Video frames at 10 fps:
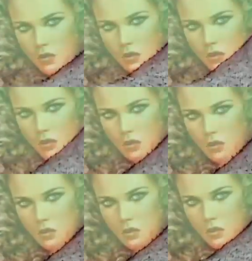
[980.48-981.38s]

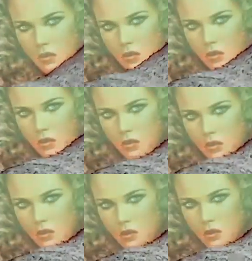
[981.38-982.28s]

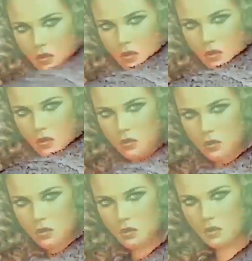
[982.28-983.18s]

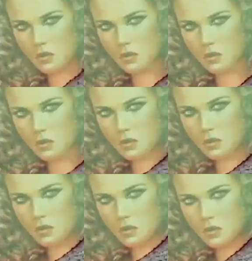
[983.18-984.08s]

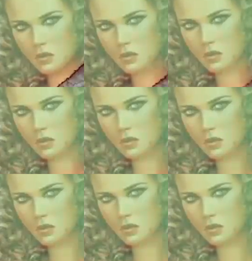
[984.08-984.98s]

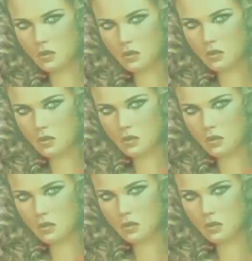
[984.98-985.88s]

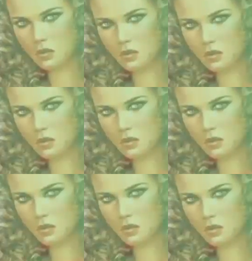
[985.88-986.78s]

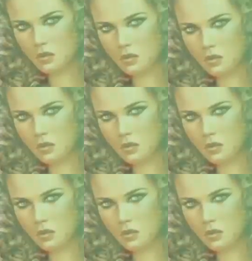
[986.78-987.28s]
[no speech]